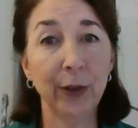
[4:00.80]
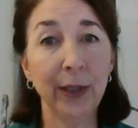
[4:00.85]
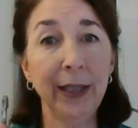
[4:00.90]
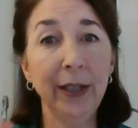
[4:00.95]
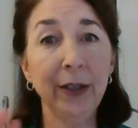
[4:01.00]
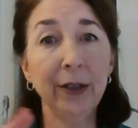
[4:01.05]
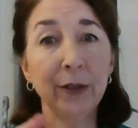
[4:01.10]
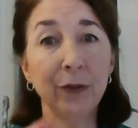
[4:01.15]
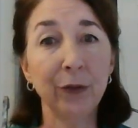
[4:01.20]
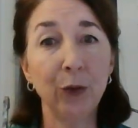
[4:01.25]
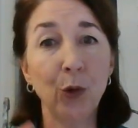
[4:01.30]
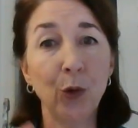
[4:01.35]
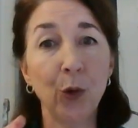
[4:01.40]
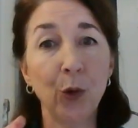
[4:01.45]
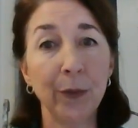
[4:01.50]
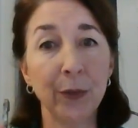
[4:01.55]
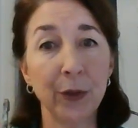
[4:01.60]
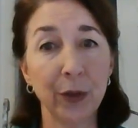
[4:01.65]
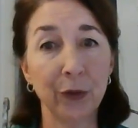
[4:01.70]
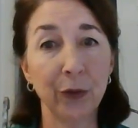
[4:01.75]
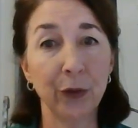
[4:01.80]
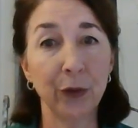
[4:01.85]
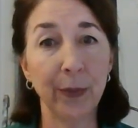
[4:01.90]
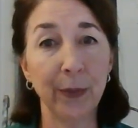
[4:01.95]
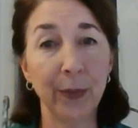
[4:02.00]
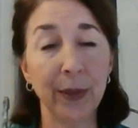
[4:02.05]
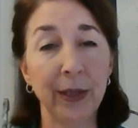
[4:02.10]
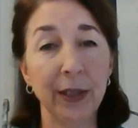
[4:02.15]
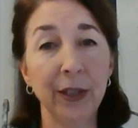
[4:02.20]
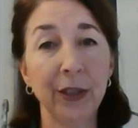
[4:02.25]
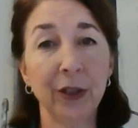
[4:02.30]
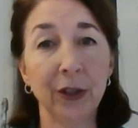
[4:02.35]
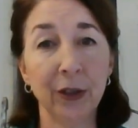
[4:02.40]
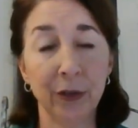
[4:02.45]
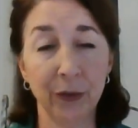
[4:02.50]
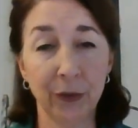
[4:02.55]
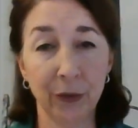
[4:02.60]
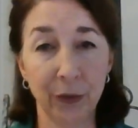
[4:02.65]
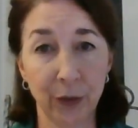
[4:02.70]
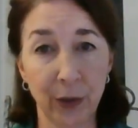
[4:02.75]
three forms of
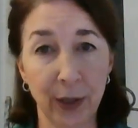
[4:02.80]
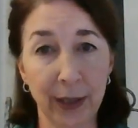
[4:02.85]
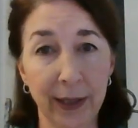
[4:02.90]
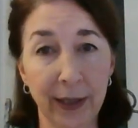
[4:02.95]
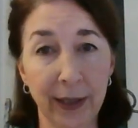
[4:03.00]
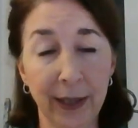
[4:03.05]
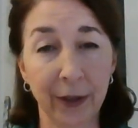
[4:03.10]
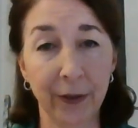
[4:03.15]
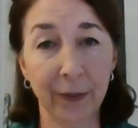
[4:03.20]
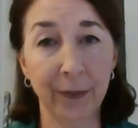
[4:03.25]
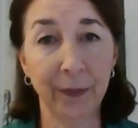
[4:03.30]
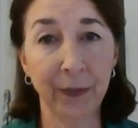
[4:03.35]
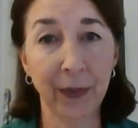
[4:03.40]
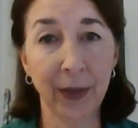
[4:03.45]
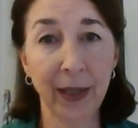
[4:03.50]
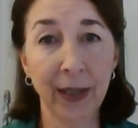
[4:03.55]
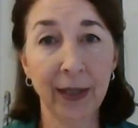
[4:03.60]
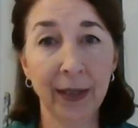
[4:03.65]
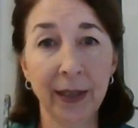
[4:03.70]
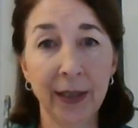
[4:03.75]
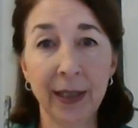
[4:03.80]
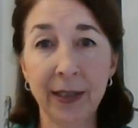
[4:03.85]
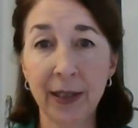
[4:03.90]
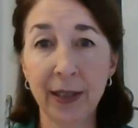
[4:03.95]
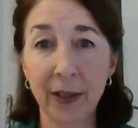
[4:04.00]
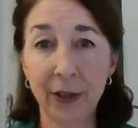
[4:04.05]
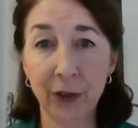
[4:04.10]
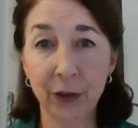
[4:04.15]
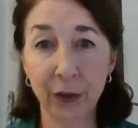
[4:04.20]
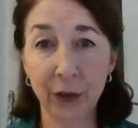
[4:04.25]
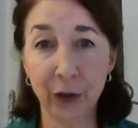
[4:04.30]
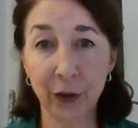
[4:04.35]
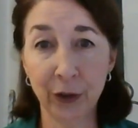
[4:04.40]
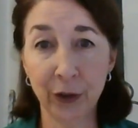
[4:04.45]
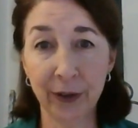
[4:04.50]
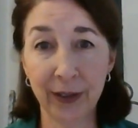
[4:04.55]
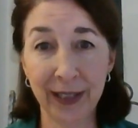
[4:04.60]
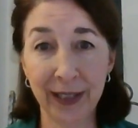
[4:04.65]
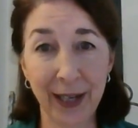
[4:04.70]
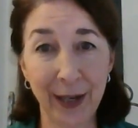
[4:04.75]
repetition right there. That's how you
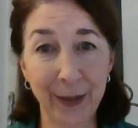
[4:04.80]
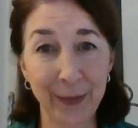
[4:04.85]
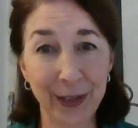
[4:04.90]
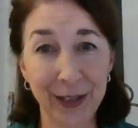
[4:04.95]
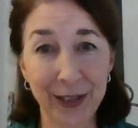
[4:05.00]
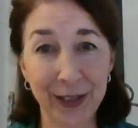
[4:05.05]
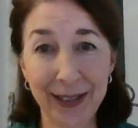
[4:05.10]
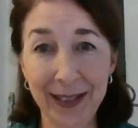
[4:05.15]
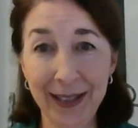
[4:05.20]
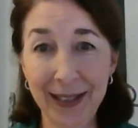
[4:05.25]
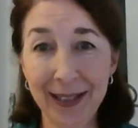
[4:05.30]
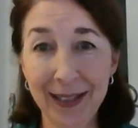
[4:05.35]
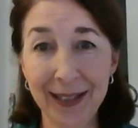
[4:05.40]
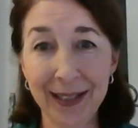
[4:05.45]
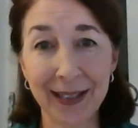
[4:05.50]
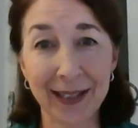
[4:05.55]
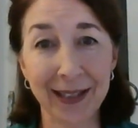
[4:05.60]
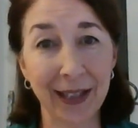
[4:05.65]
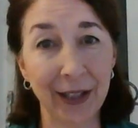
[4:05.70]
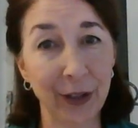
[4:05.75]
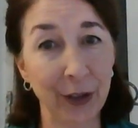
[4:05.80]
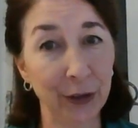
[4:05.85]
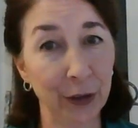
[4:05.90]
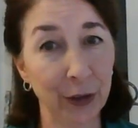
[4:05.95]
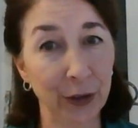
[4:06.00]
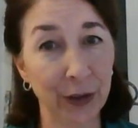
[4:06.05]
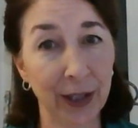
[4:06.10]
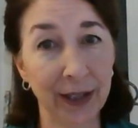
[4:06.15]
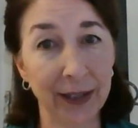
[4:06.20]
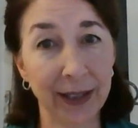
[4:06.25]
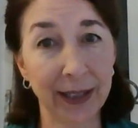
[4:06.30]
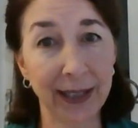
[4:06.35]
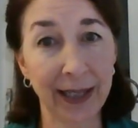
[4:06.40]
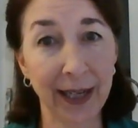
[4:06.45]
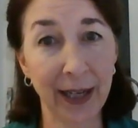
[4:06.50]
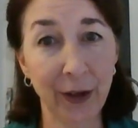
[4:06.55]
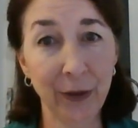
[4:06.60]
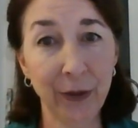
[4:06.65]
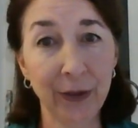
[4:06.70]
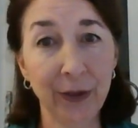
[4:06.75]
learn the ABCs, that's how you learned how to
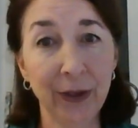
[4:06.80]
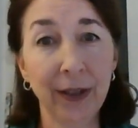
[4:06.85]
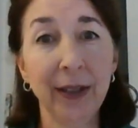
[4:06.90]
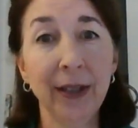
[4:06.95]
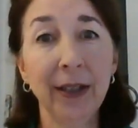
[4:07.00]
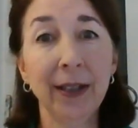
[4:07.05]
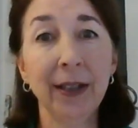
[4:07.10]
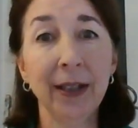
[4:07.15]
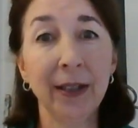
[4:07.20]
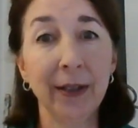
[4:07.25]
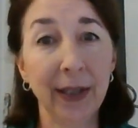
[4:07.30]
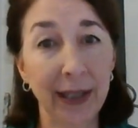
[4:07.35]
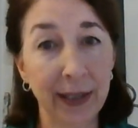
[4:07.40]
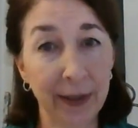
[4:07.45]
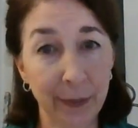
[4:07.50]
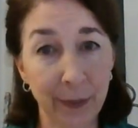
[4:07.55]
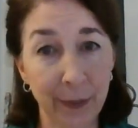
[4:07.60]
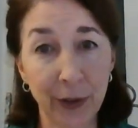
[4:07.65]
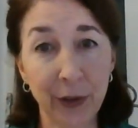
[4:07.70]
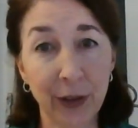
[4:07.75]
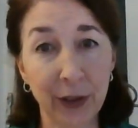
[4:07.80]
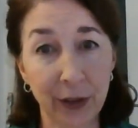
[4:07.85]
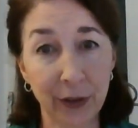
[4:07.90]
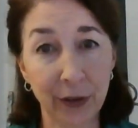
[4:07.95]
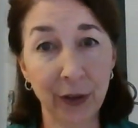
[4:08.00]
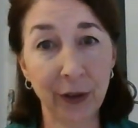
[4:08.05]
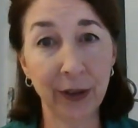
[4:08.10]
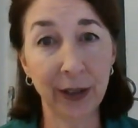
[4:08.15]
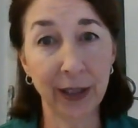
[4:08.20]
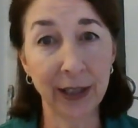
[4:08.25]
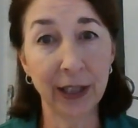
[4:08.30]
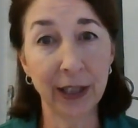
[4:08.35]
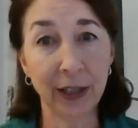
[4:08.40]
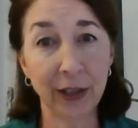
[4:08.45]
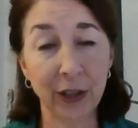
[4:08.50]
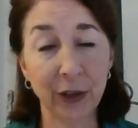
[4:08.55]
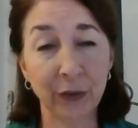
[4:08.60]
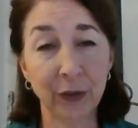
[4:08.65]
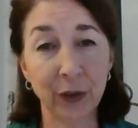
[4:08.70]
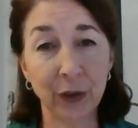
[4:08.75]
count, and a million other things
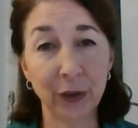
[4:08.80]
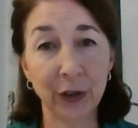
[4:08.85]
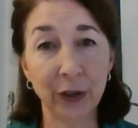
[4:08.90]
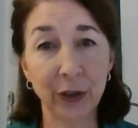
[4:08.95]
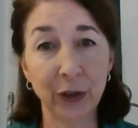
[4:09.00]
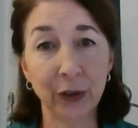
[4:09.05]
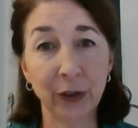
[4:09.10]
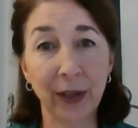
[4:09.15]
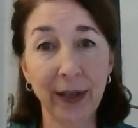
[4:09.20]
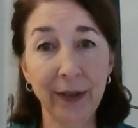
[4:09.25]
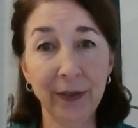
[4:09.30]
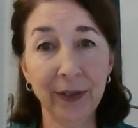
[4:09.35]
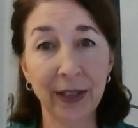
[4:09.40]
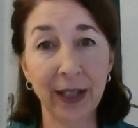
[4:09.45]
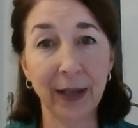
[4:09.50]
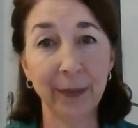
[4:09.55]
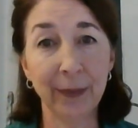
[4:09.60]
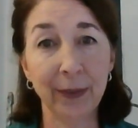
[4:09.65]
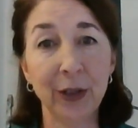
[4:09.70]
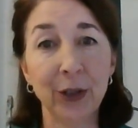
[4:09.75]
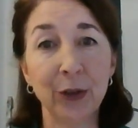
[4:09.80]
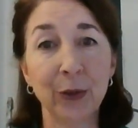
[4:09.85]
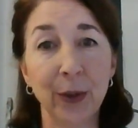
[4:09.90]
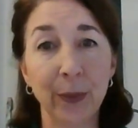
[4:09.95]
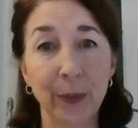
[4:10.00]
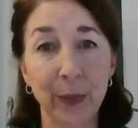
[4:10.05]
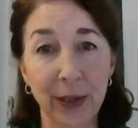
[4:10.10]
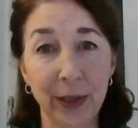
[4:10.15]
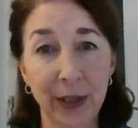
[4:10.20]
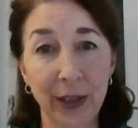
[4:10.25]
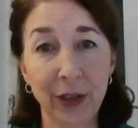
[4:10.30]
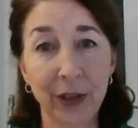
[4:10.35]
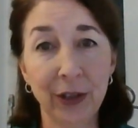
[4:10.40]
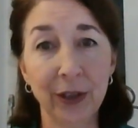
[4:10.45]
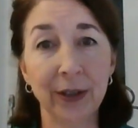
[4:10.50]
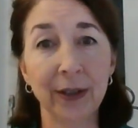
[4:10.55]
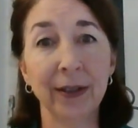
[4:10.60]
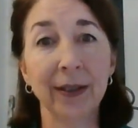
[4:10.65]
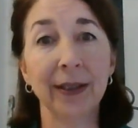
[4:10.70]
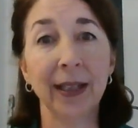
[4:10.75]
that you've learned in your lifetime. It's
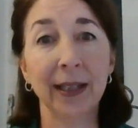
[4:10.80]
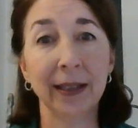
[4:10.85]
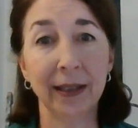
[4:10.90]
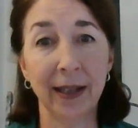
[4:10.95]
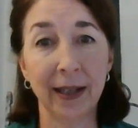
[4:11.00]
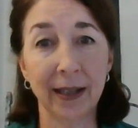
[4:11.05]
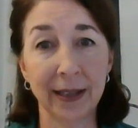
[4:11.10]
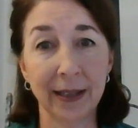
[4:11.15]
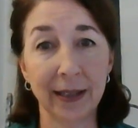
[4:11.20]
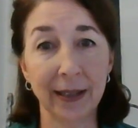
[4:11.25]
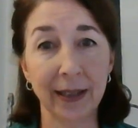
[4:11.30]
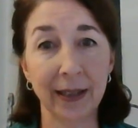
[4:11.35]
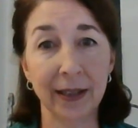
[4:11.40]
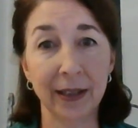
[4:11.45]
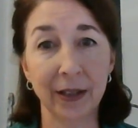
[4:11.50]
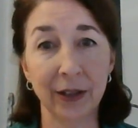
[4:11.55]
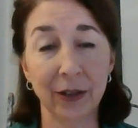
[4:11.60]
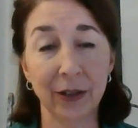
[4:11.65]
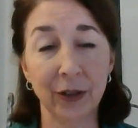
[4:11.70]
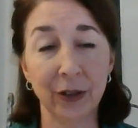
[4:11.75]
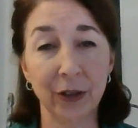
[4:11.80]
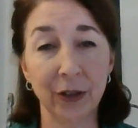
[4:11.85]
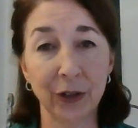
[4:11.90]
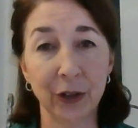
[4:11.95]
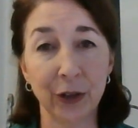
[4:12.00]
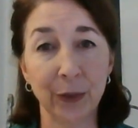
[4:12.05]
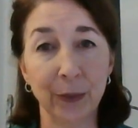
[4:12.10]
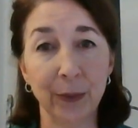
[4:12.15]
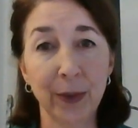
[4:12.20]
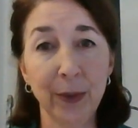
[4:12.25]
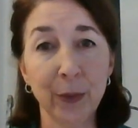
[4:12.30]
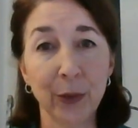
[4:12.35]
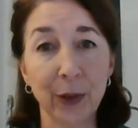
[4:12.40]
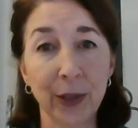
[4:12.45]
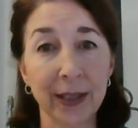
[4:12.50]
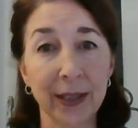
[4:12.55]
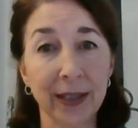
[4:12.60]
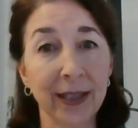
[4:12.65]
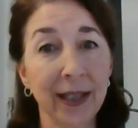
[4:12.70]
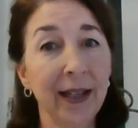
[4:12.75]
repetition that locks things into long-term
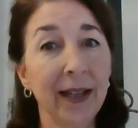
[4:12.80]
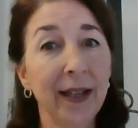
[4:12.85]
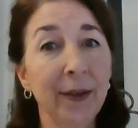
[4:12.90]
memories.